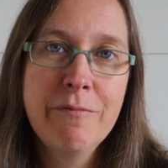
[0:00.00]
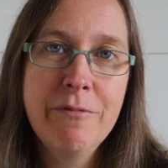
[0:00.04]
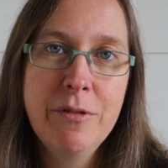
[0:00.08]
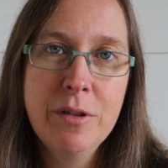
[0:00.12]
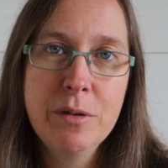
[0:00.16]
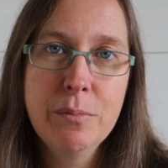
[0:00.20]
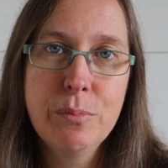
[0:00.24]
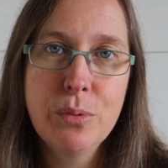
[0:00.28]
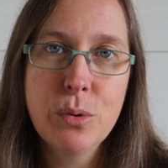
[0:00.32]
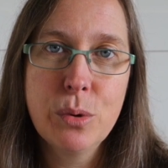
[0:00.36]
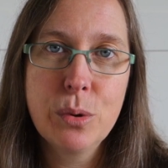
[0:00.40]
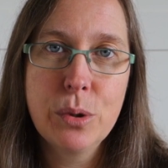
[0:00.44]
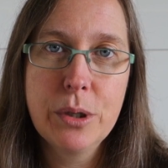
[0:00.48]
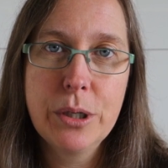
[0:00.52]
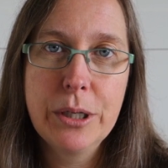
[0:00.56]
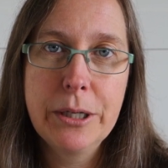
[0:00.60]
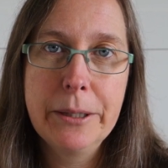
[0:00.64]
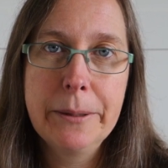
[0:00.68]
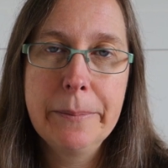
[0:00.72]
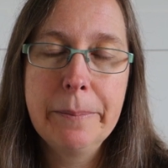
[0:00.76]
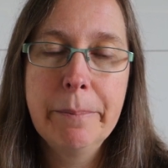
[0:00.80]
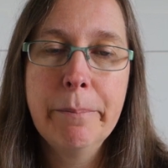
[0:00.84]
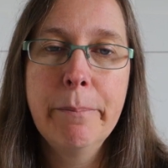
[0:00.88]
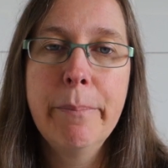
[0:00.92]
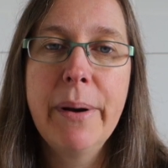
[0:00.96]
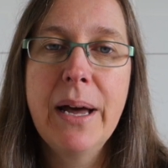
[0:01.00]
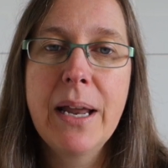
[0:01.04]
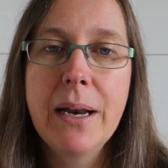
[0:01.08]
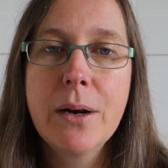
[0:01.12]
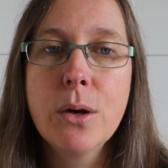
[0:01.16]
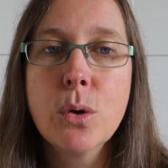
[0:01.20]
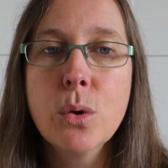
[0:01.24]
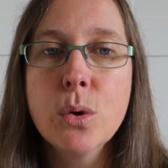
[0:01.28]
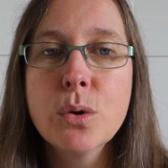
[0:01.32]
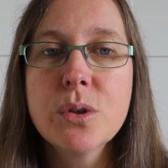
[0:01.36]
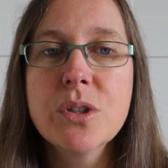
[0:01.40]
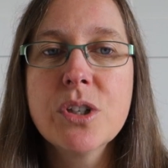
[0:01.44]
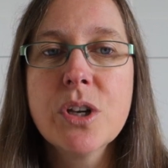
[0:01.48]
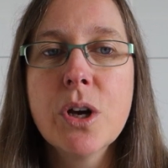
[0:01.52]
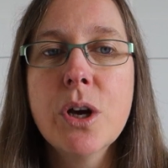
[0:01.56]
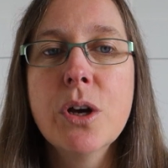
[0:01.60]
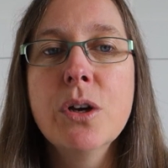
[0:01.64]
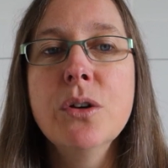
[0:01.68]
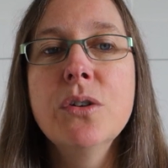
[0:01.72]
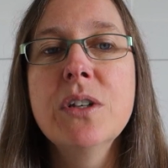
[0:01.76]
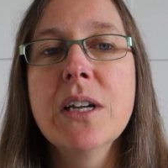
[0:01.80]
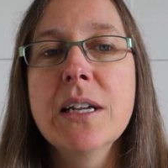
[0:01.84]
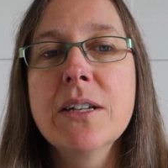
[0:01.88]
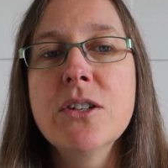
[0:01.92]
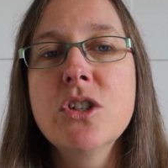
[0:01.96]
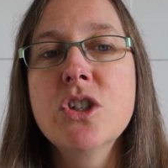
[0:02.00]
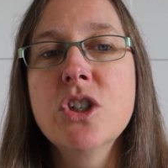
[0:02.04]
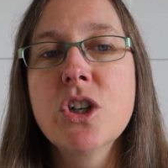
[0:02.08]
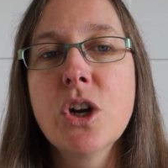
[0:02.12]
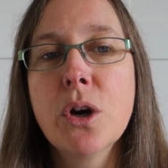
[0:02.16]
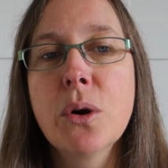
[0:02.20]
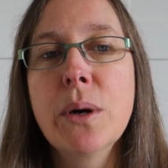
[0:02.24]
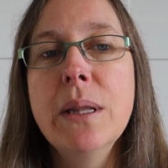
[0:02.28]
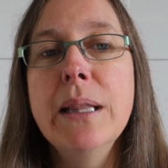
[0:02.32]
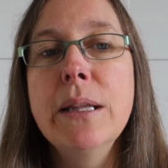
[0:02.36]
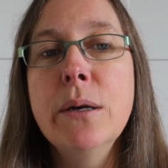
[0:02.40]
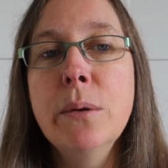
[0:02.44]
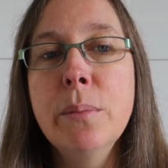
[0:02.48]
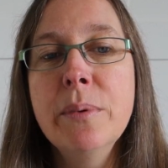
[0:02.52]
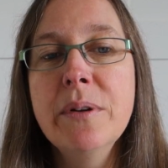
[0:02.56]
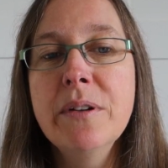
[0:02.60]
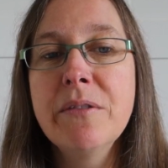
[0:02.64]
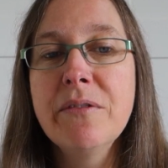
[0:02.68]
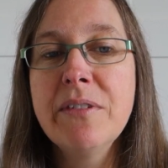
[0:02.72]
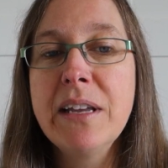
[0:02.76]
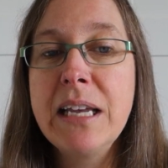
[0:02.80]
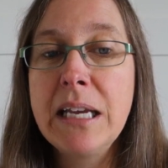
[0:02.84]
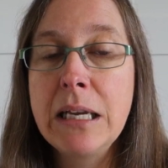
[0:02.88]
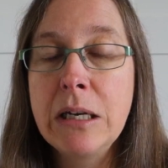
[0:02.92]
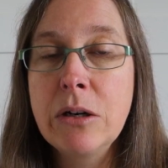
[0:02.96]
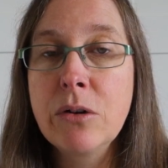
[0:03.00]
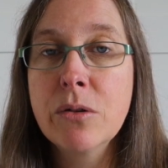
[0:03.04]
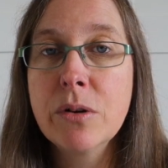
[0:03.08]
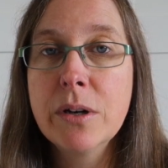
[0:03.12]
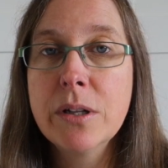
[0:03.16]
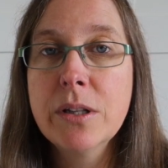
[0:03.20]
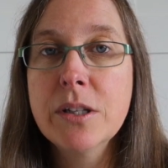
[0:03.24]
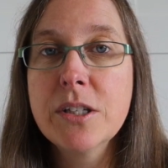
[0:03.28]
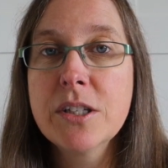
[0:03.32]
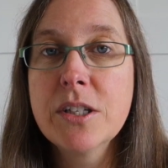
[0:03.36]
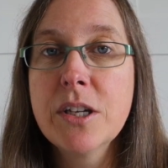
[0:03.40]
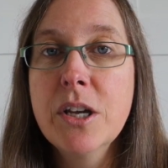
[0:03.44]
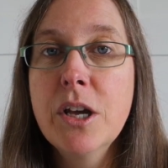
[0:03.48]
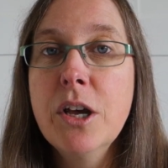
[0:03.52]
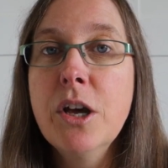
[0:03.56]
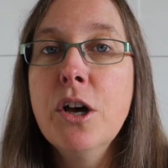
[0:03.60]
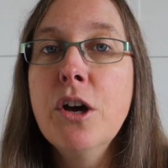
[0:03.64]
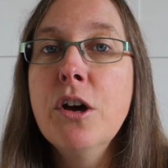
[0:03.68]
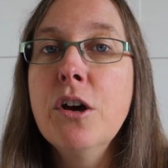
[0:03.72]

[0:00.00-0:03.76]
for the book, but it also does show a little bit of ignorance